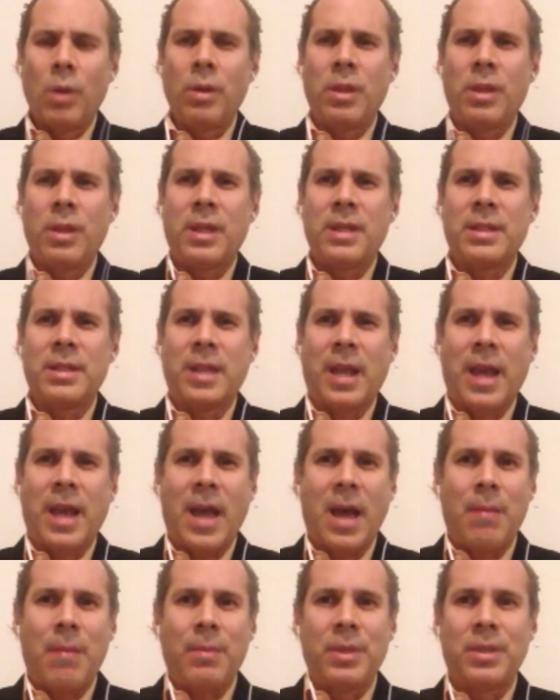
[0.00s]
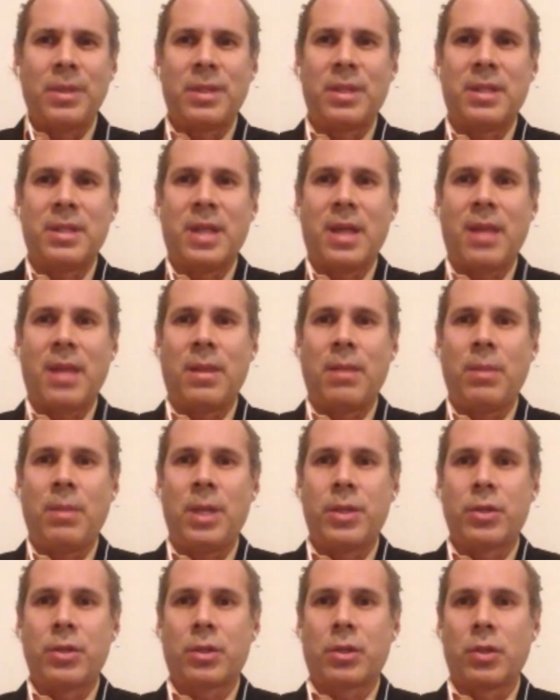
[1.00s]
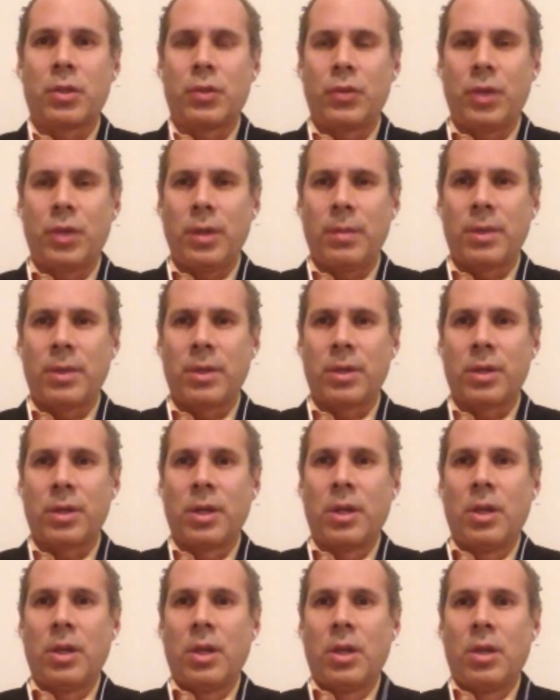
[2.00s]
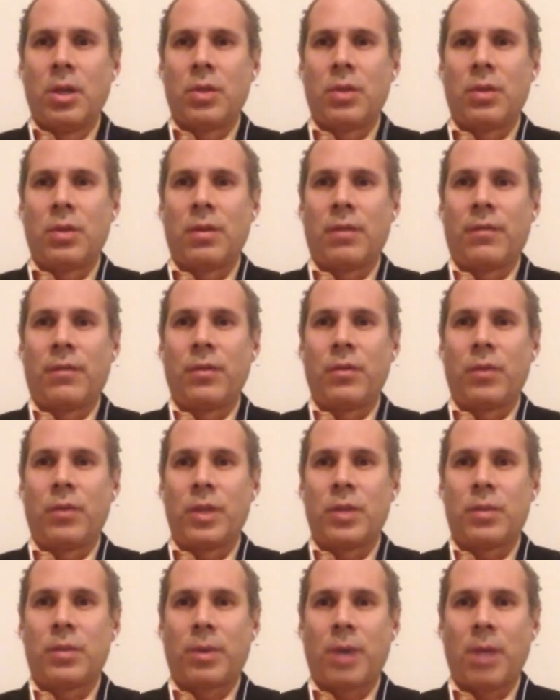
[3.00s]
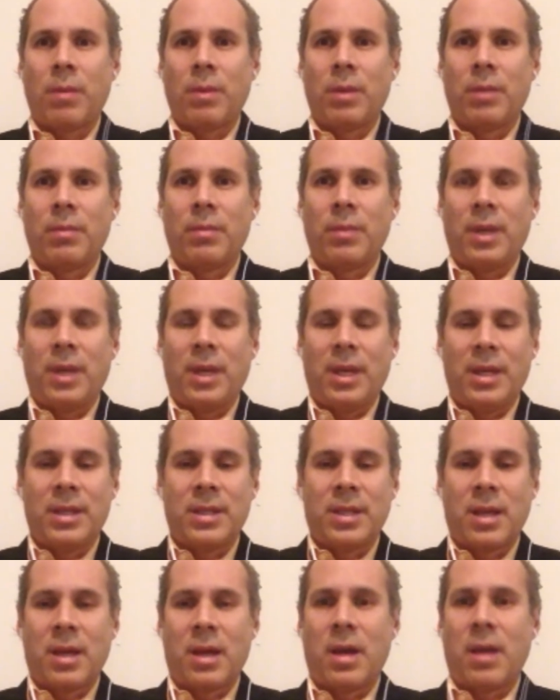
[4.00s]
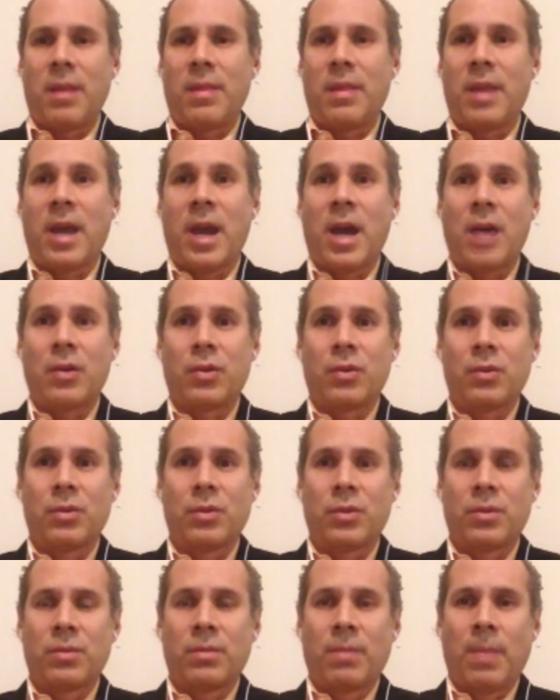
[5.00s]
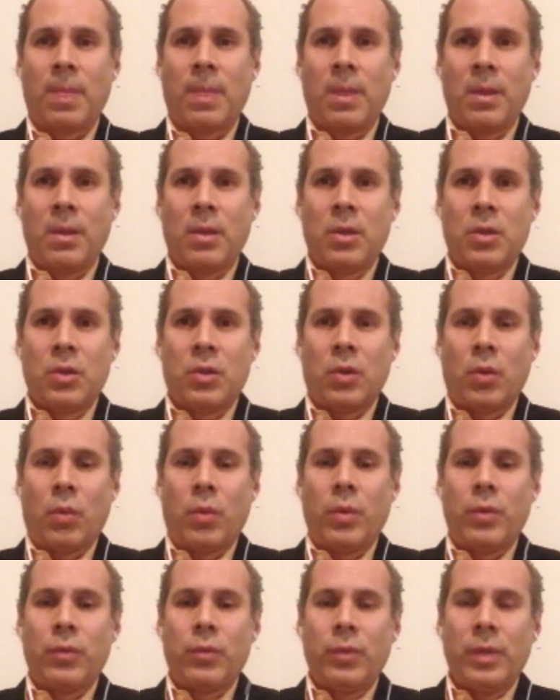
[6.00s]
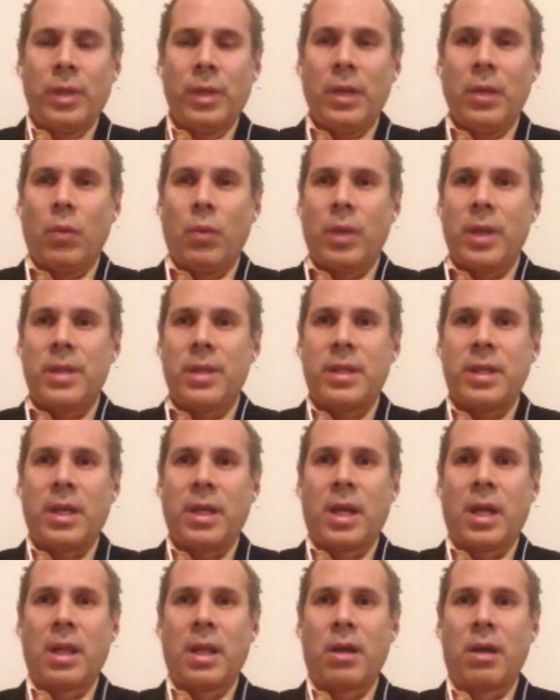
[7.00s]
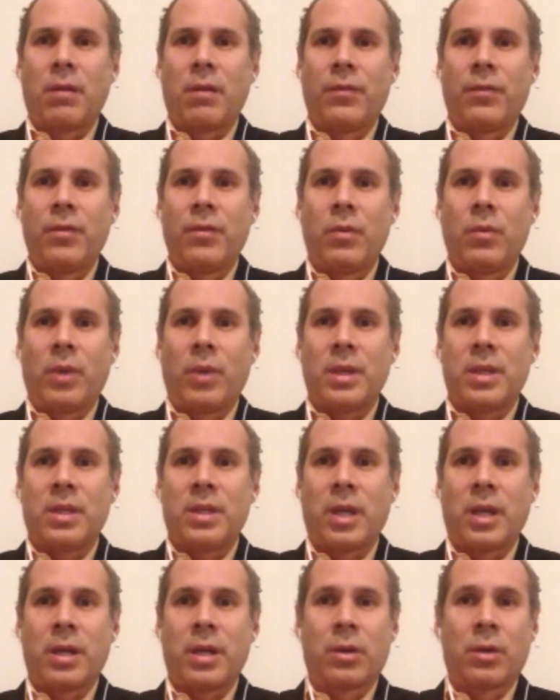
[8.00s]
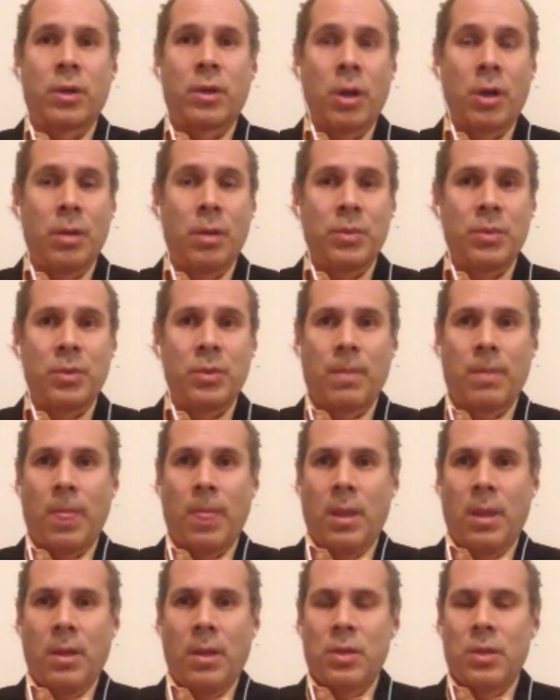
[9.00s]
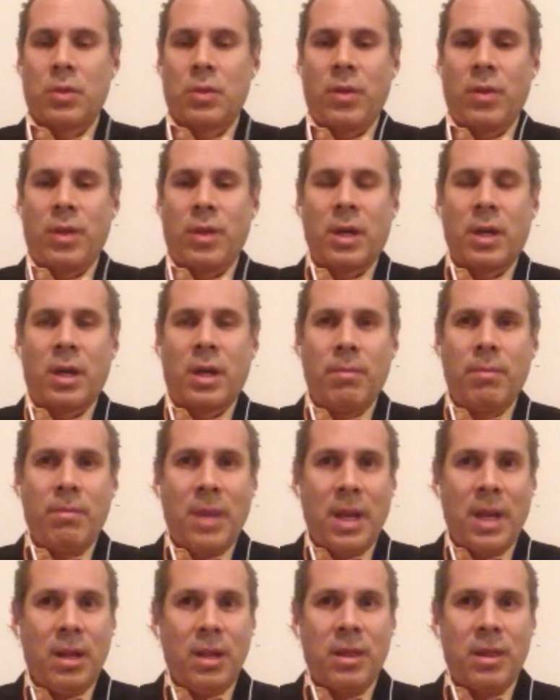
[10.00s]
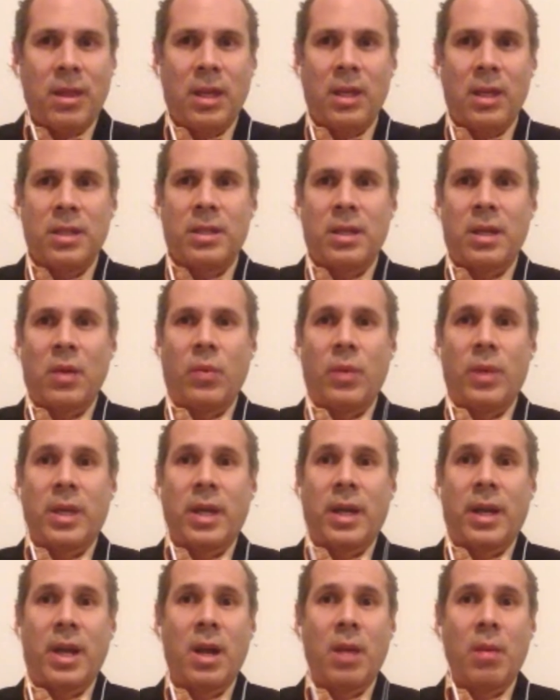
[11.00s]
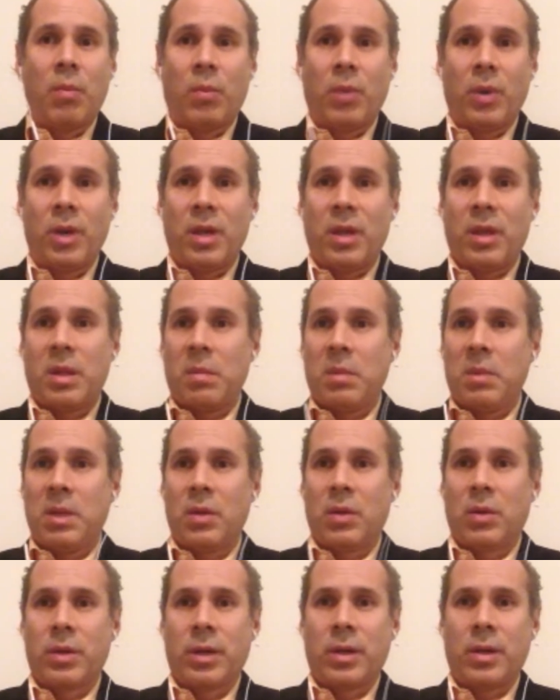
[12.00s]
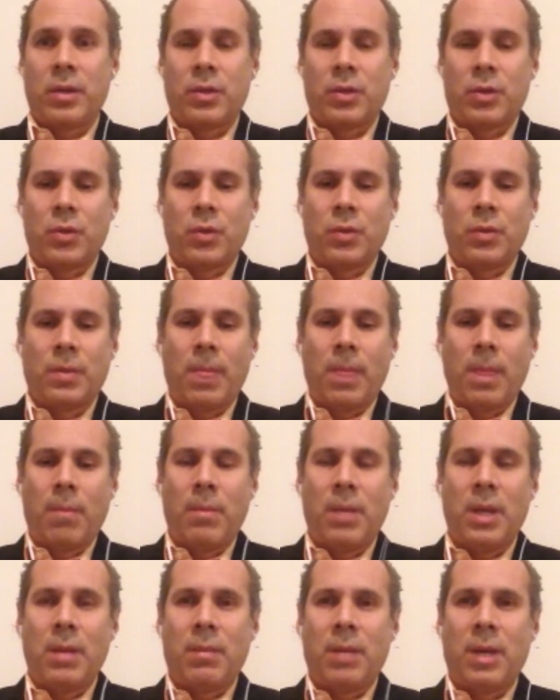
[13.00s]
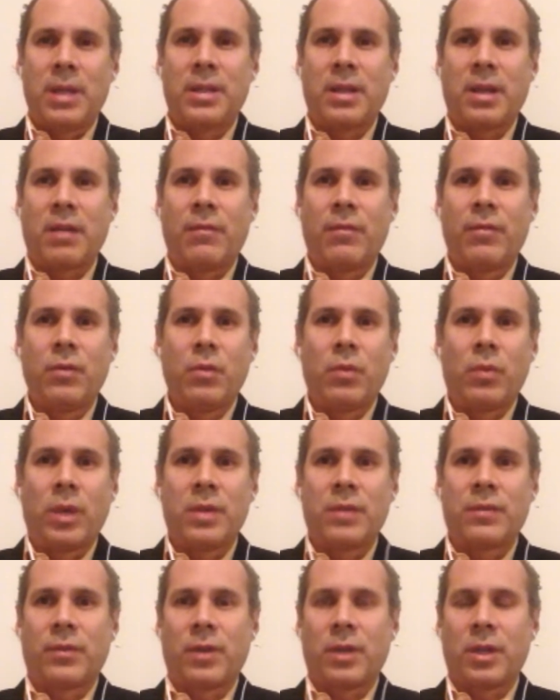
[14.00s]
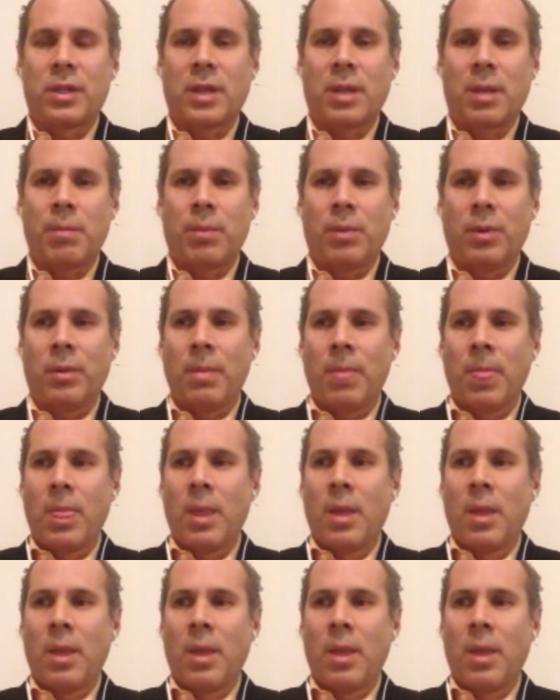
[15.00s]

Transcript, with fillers: of the things that happens is that the major contributor to the food waste problem is uh, the households. So we're really wasting a lot of food waste at our homes. So there are many things that we can help with in order to minimize that food waste. For example,